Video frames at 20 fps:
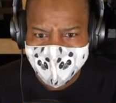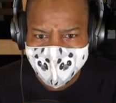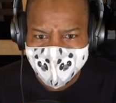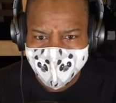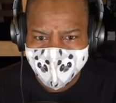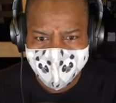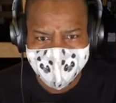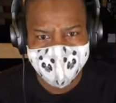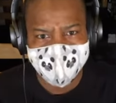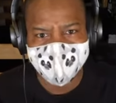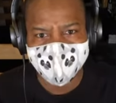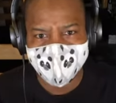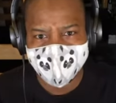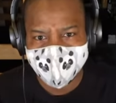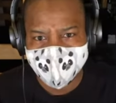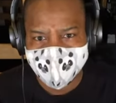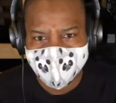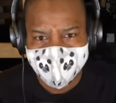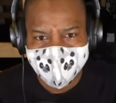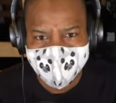No
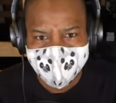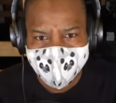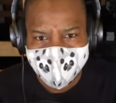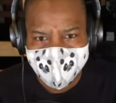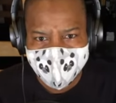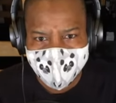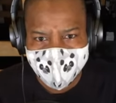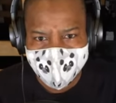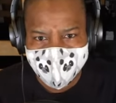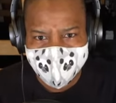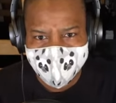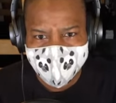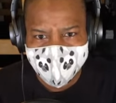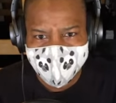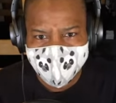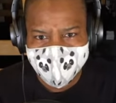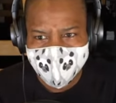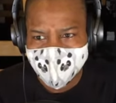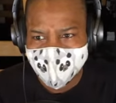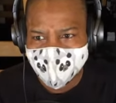cigarettes. I'm like,
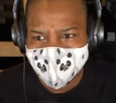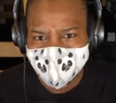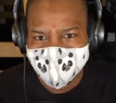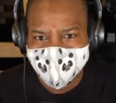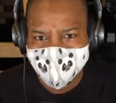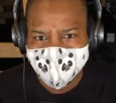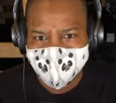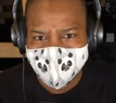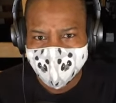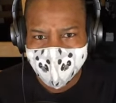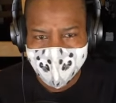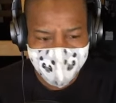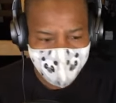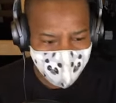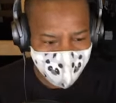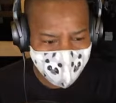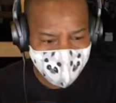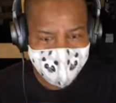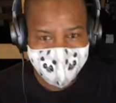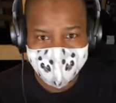no. I
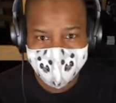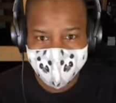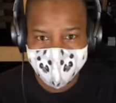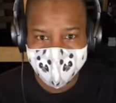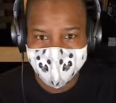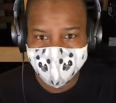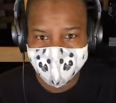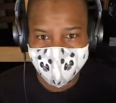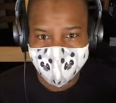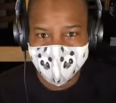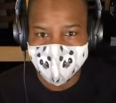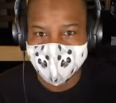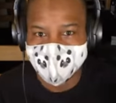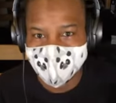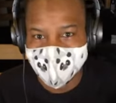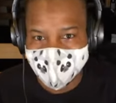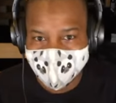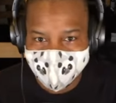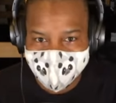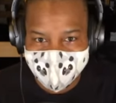brought these cigarettes for the
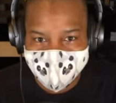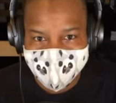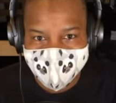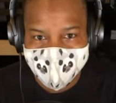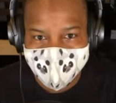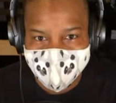guests.